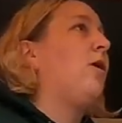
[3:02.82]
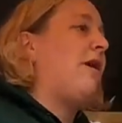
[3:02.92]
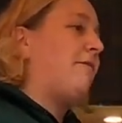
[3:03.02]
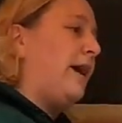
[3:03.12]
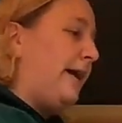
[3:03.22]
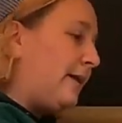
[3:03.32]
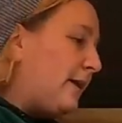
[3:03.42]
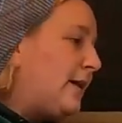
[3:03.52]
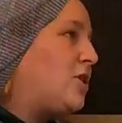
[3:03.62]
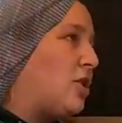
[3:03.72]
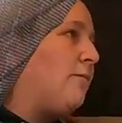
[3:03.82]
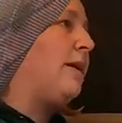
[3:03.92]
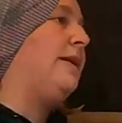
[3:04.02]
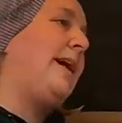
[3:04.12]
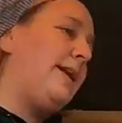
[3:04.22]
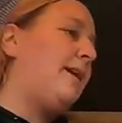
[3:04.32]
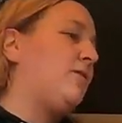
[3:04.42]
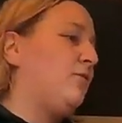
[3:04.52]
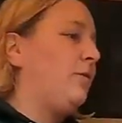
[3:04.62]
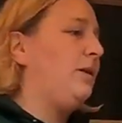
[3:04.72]
To have a L kitchen, but that
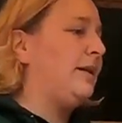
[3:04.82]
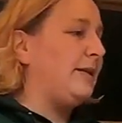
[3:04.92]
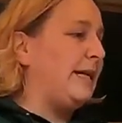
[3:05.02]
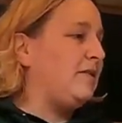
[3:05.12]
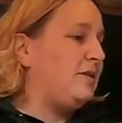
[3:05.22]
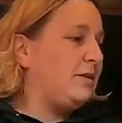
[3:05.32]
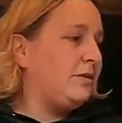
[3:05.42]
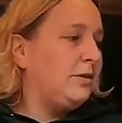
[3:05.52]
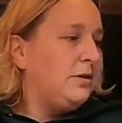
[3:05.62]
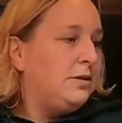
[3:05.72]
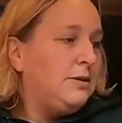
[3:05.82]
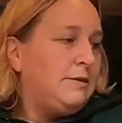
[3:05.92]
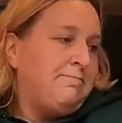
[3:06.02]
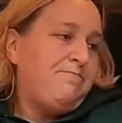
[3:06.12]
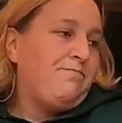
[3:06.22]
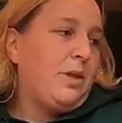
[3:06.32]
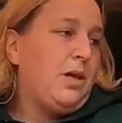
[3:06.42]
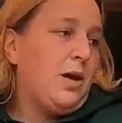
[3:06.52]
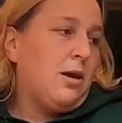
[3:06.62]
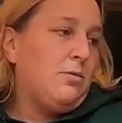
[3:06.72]
has to be done next year. Yeah.
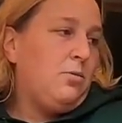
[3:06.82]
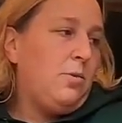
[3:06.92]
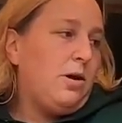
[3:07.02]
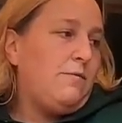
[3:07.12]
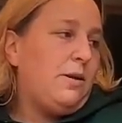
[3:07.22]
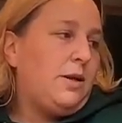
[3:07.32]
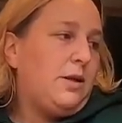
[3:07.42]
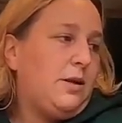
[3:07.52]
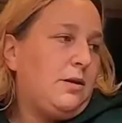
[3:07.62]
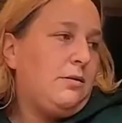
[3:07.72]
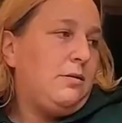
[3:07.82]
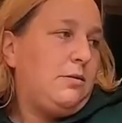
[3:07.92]
Yeah. We have a little